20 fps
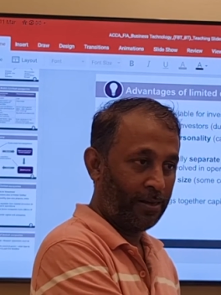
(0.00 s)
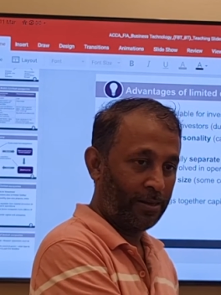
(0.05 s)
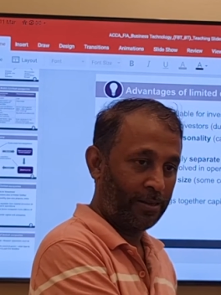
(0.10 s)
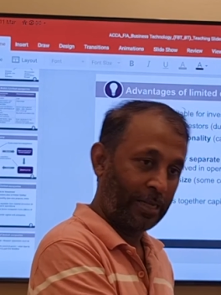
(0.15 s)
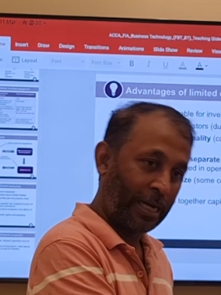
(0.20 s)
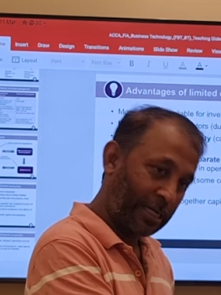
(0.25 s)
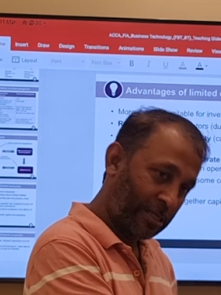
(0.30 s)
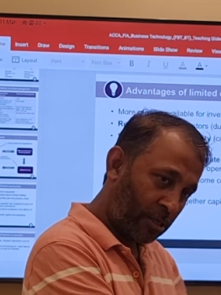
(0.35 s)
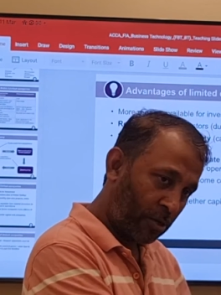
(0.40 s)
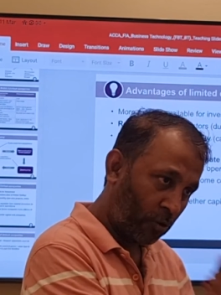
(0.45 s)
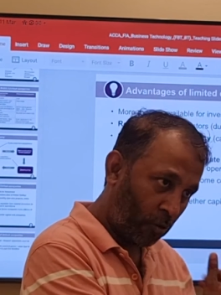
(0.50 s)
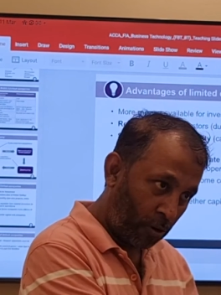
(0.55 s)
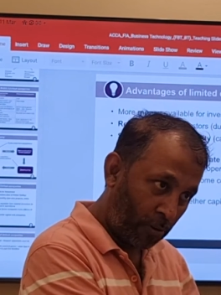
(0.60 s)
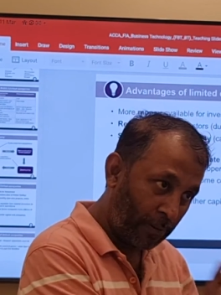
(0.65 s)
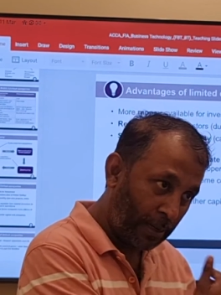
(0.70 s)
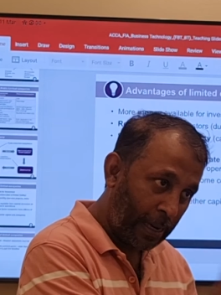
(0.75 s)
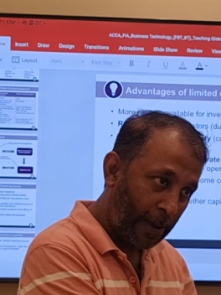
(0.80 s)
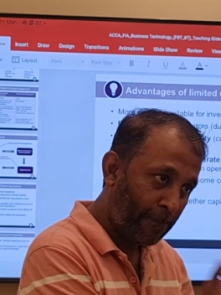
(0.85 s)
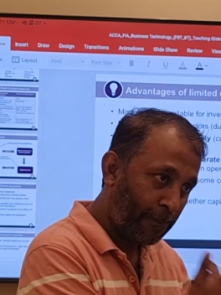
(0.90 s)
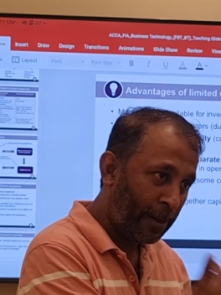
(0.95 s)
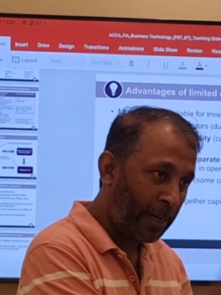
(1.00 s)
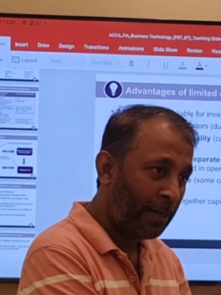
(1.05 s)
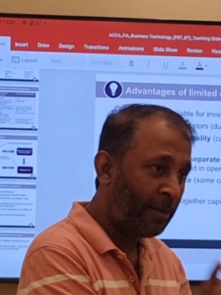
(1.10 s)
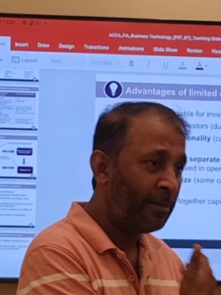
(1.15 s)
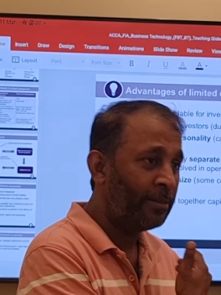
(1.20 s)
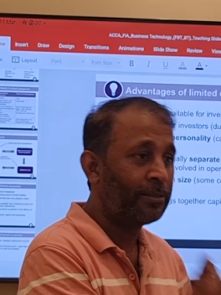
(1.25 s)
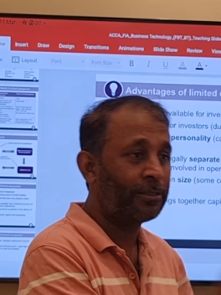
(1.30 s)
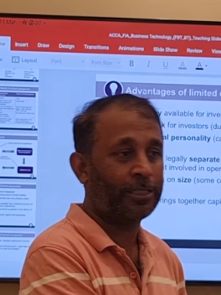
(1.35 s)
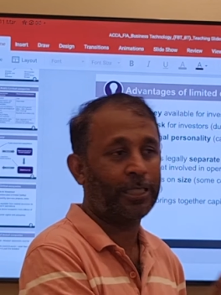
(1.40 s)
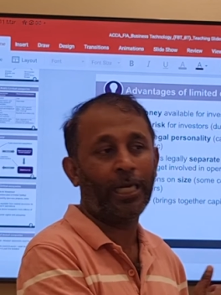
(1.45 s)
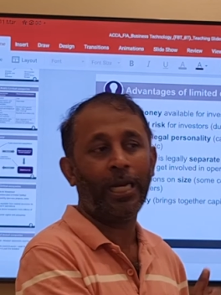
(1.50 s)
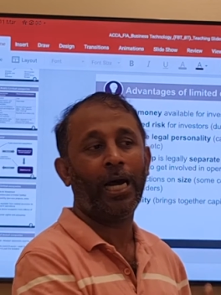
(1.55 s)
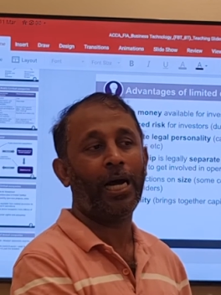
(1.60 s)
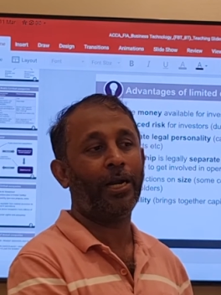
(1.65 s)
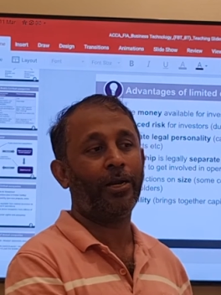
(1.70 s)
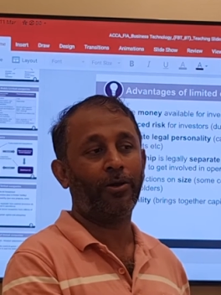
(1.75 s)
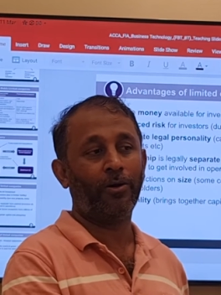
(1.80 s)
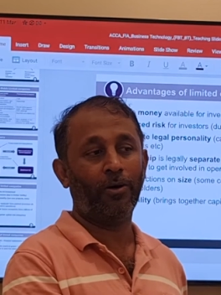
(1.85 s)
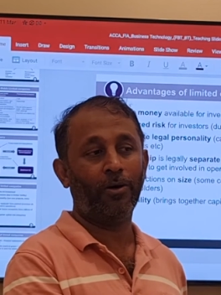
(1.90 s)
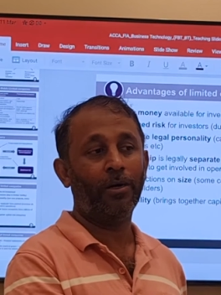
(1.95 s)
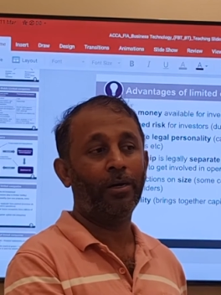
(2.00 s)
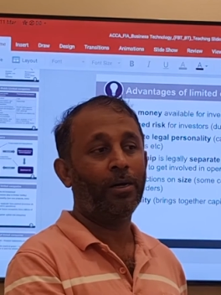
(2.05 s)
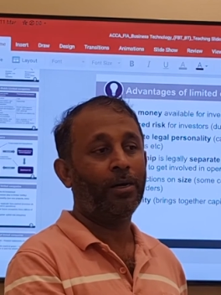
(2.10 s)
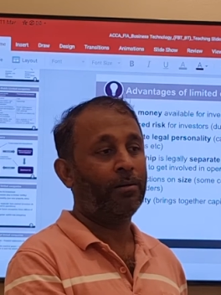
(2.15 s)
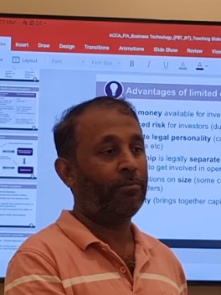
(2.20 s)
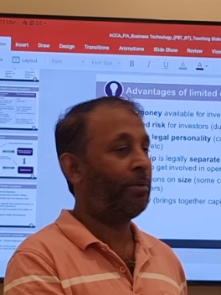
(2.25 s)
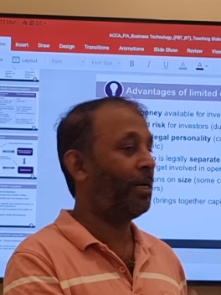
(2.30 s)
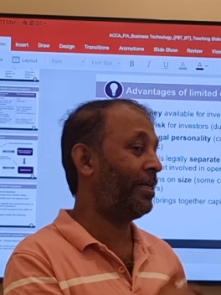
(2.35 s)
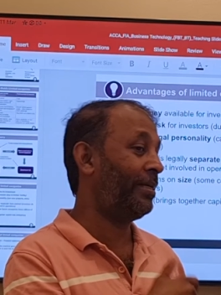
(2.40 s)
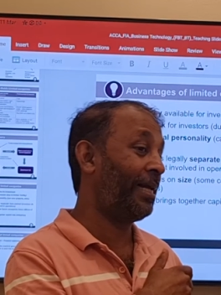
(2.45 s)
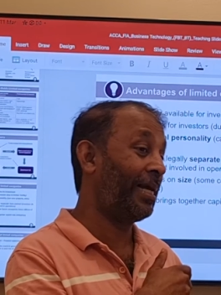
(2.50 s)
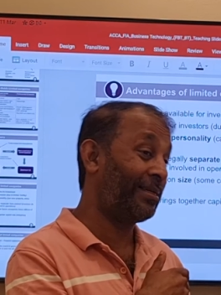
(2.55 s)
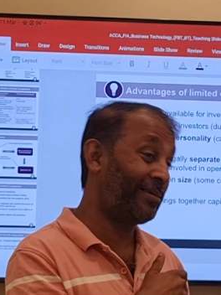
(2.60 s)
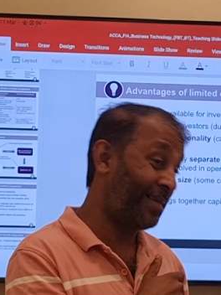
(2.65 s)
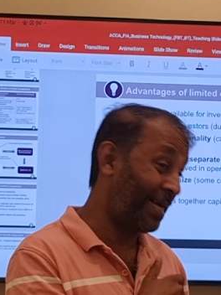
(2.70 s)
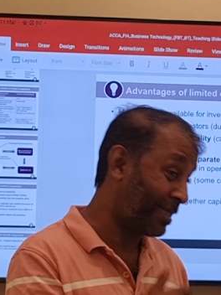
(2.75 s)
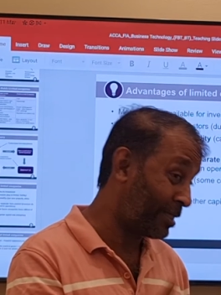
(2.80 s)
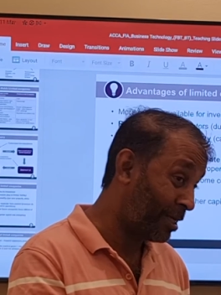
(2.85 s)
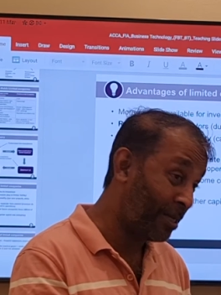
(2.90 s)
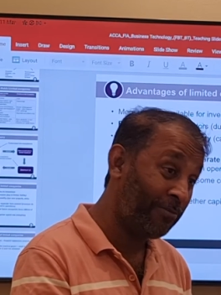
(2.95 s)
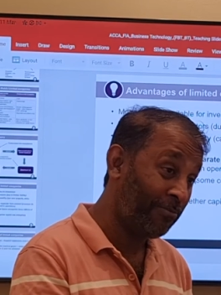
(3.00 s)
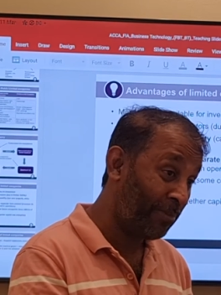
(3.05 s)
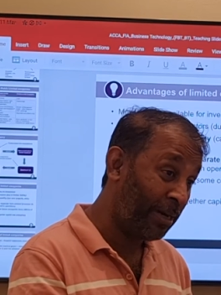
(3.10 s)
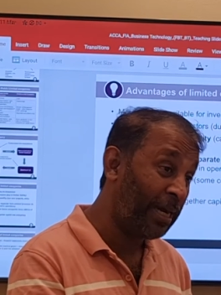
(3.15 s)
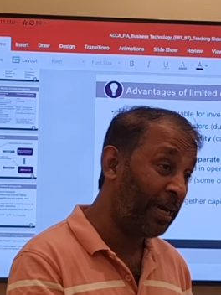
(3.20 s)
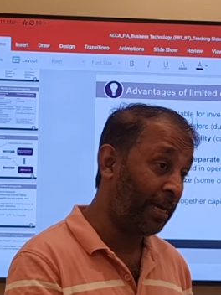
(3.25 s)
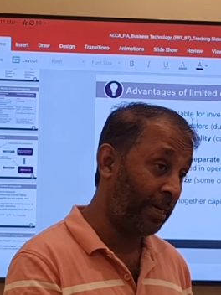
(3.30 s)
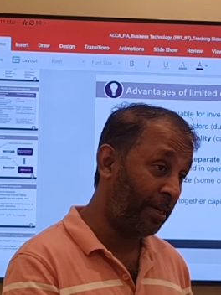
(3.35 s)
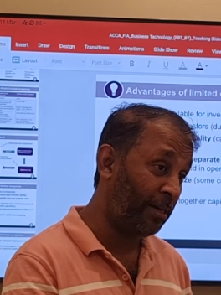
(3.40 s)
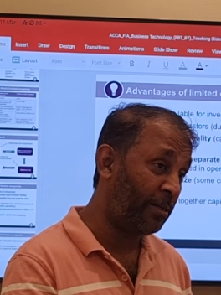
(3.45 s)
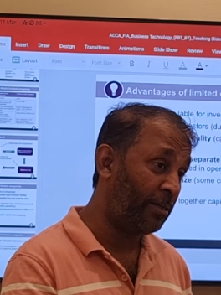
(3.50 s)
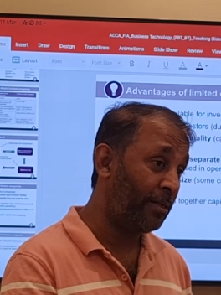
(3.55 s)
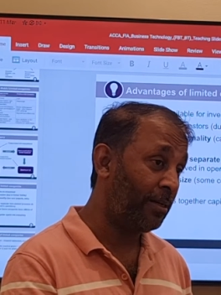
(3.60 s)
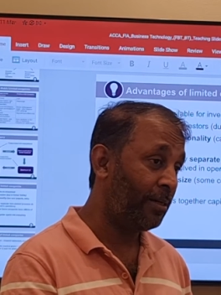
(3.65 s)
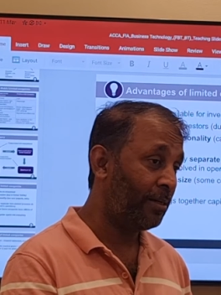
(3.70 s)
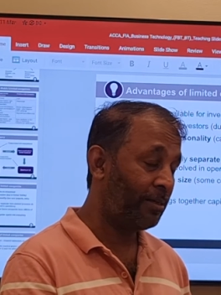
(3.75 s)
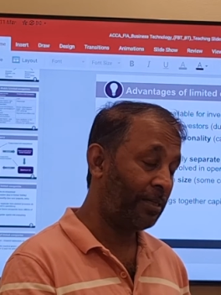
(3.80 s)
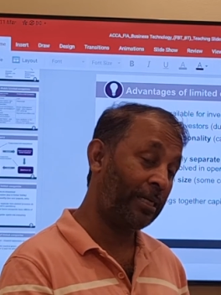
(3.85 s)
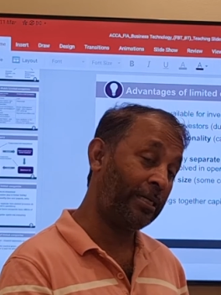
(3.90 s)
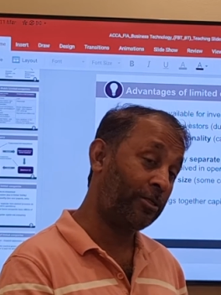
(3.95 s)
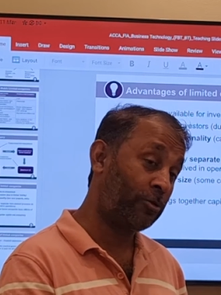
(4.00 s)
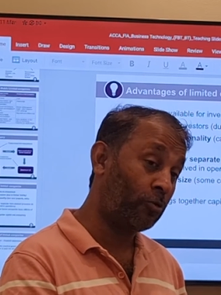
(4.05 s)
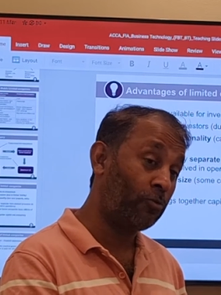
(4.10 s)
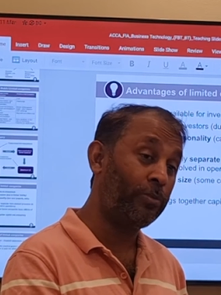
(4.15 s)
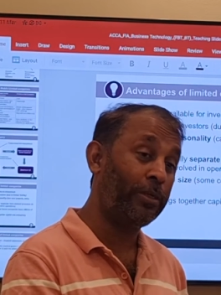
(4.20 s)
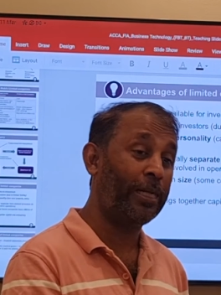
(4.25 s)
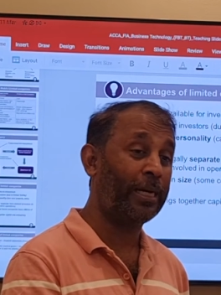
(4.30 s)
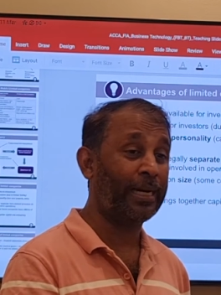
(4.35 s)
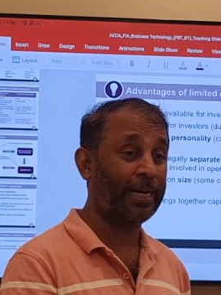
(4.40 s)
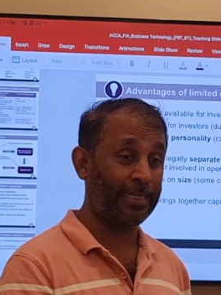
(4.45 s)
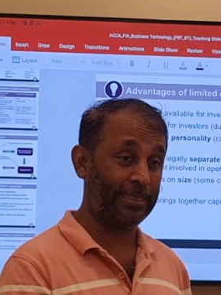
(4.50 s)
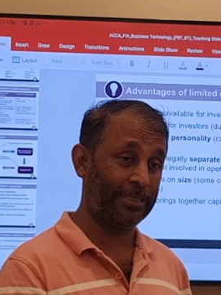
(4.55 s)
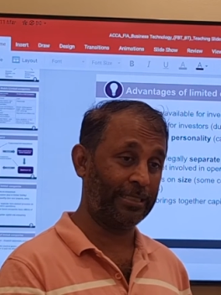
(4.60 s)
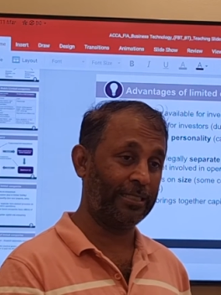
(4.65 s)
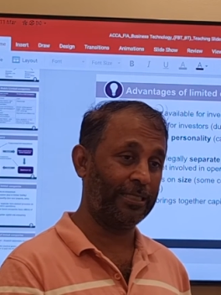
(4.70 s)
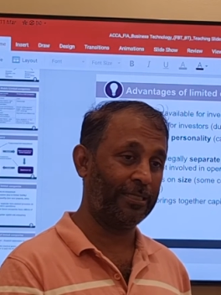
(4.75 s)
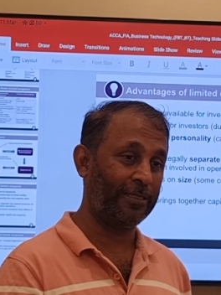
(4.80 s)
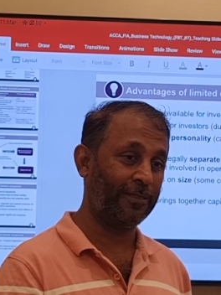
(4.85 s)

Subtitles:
That's an overlapping scenario. But that doesn't mean that it should be the case.